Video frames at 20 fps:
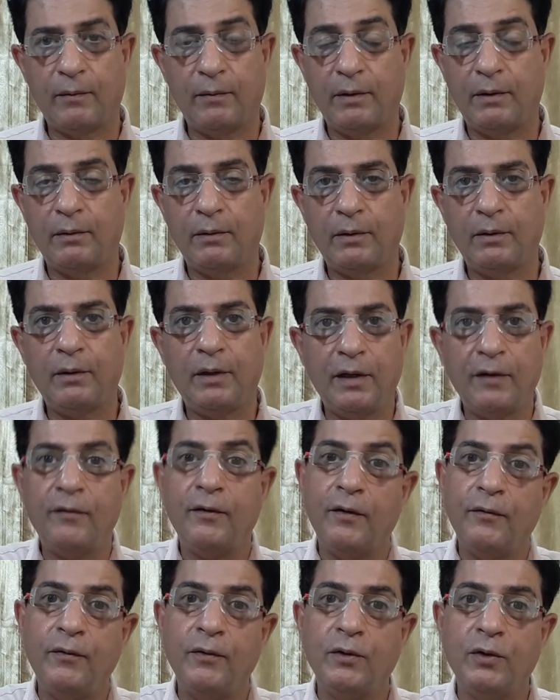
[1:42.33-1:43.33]
We don't know.
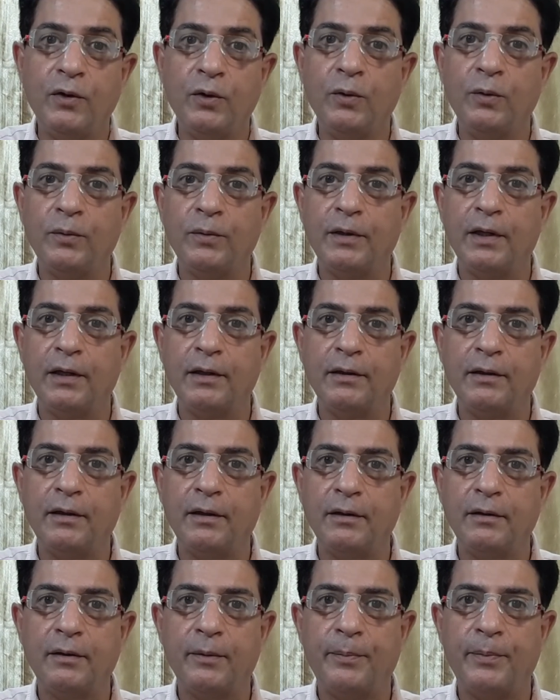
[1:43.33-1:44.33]
If you knew,
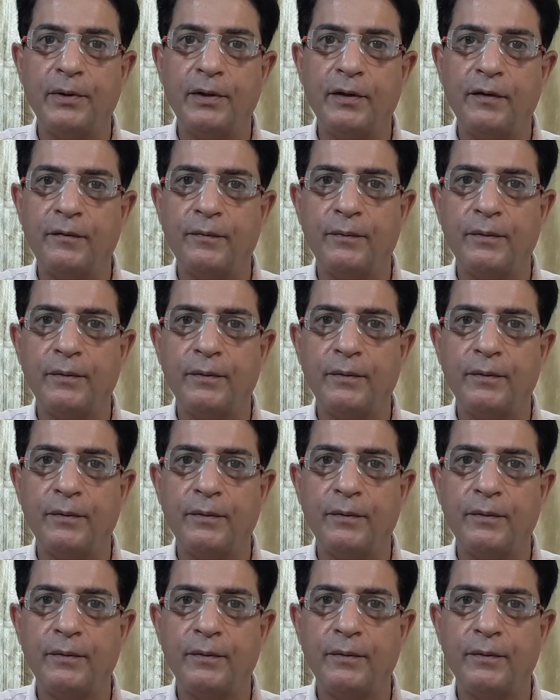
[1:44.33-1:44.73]
then the police